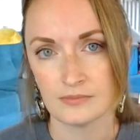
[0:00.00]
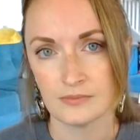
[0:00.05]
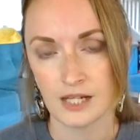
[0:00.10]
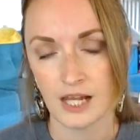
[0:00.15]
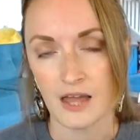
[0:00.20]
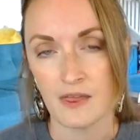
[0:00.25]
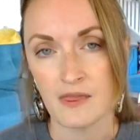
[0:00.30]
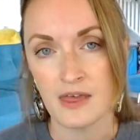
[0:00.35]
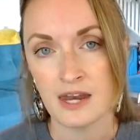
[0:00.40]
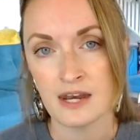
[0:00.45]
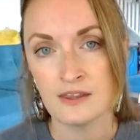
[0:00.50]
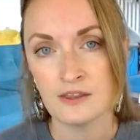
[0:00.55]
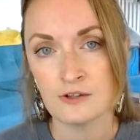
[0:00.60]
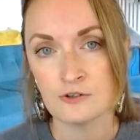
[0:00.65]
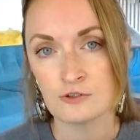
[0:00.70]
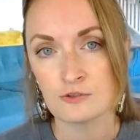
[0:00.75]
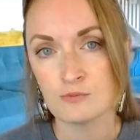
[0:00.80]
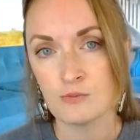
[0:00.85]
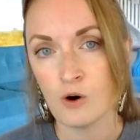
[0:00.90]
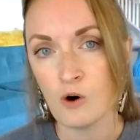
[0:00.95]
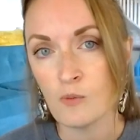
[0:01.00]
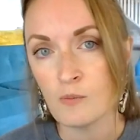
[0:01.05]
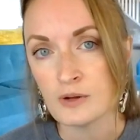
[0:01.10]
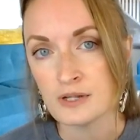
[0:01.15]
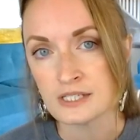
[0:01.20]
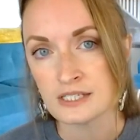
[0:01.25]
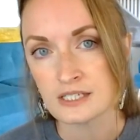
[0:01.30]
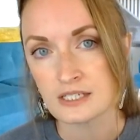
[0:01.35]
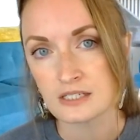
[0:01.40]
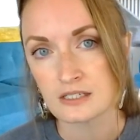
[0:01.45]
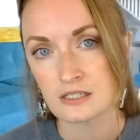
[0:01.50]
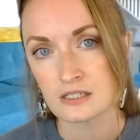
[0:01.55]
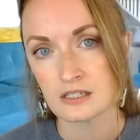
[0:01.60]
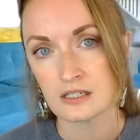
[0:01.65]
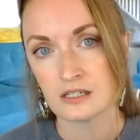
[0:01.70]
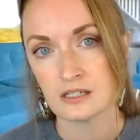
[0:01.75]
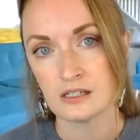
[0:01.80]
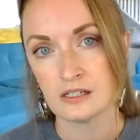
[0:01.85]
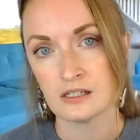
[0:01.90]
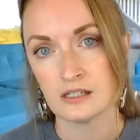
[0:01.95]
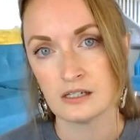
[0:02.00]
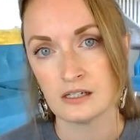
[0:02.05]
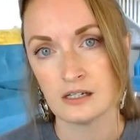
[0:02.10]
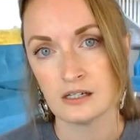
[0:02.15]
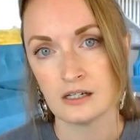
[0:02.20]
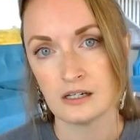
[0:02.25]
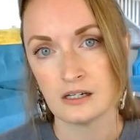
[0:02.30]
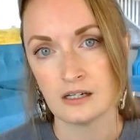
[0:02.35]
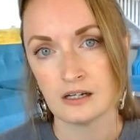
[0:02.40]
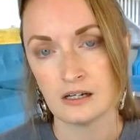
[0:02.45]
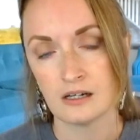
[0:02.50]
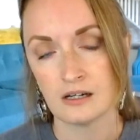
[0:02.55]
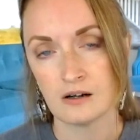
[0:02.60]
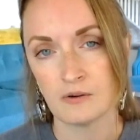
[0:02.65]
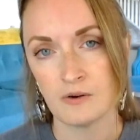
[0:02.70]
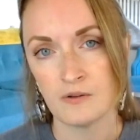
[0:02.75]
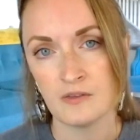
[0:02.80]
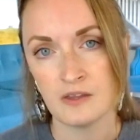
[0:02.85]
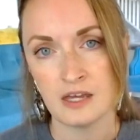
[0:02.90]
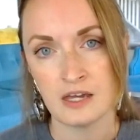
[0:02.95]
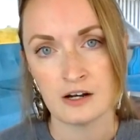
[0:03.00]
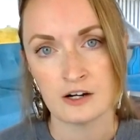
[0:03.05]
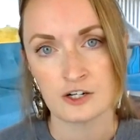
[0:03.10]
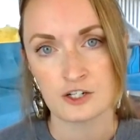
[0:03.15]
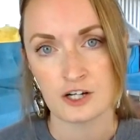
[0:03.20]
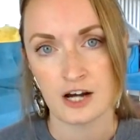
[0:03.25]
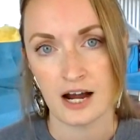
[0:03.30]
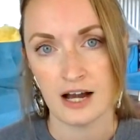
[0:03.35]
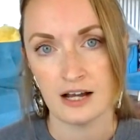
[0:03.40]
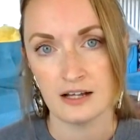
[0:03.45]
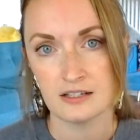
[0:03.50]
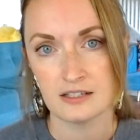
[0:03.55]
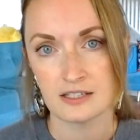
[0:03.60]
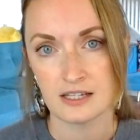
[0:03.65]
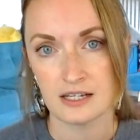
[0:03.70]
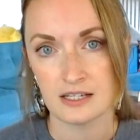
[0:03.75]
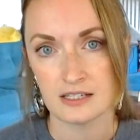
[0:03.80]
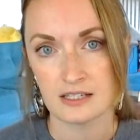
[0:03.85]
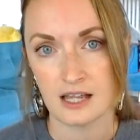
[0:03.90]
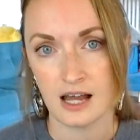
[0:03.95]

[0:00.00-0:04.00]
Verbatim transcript: And then in those moments, when the inner child says,